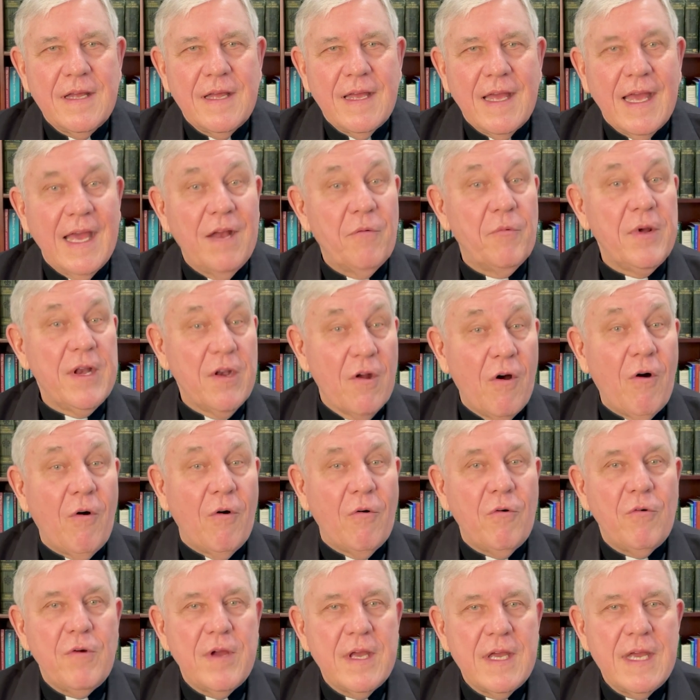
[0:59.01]
And we
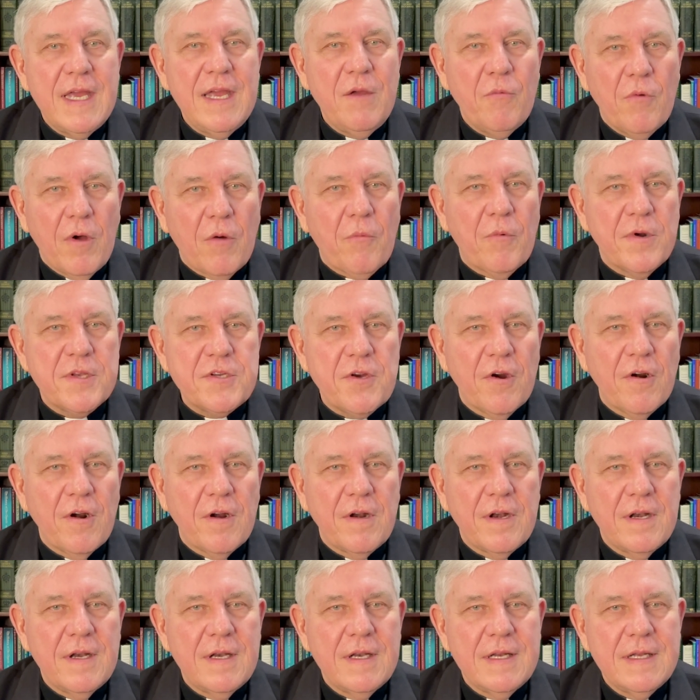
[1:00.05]
know he will return.
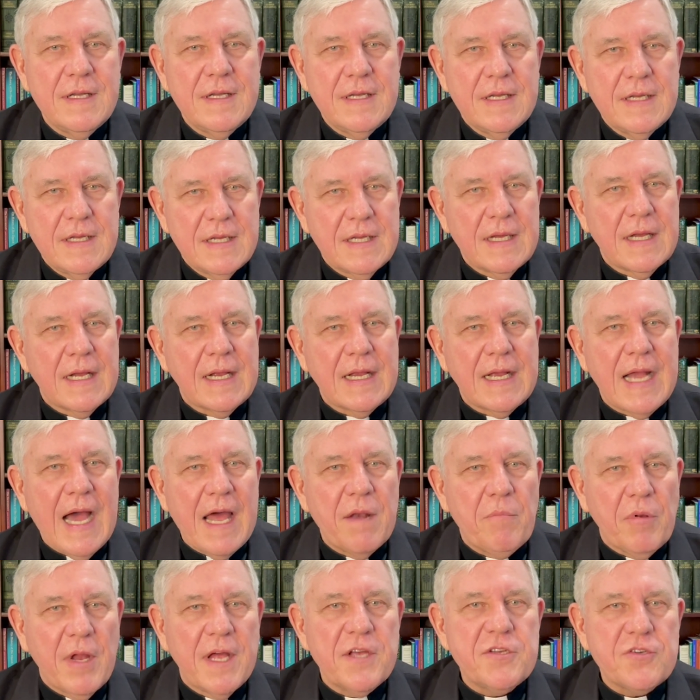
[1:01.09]

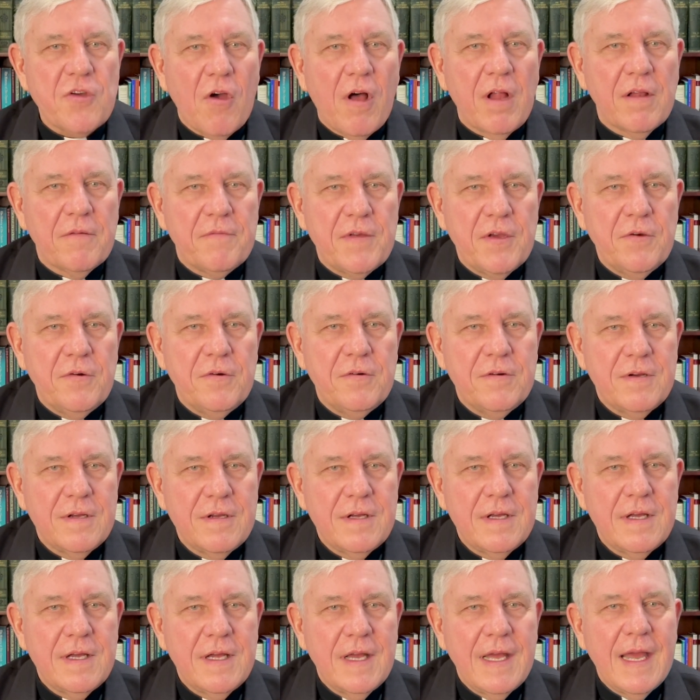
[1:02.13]
God bless all of you.
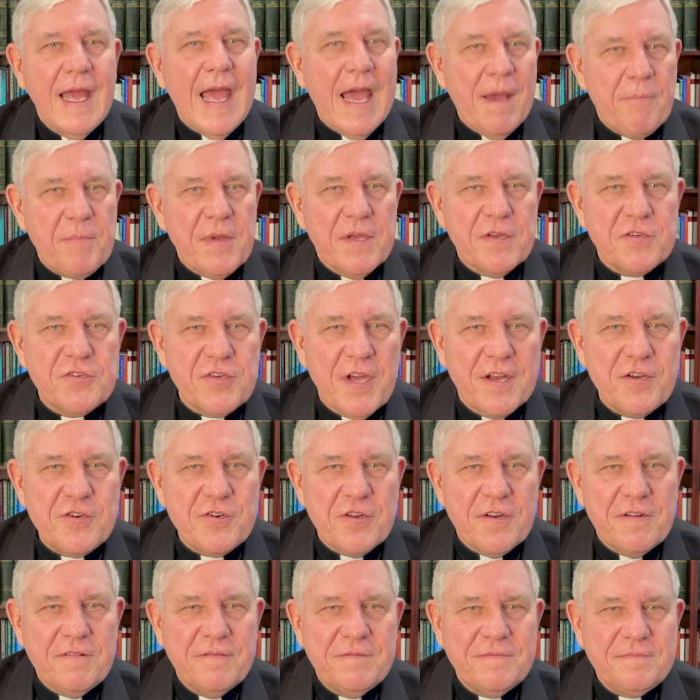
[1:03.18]
Happy Ascension.